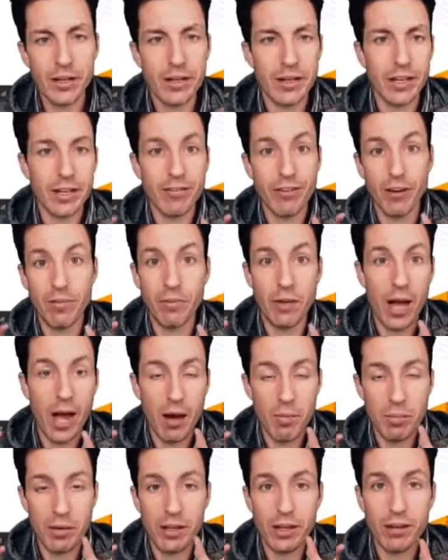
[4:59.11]
if I'm
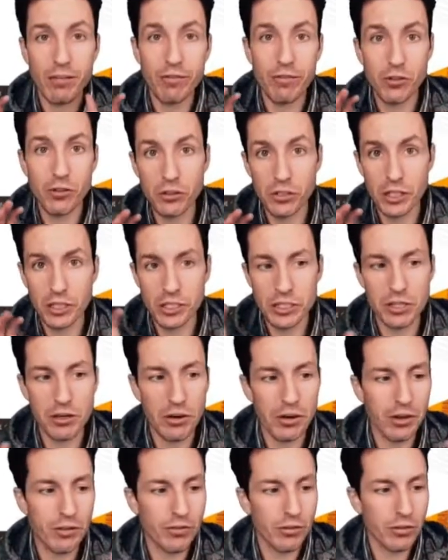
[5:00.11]
copying full dictionary
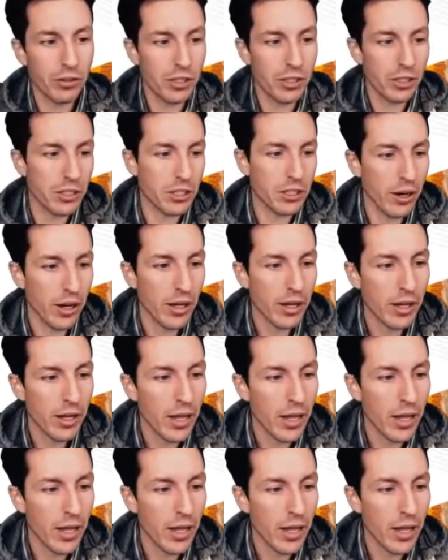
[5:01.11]
to full dictionary.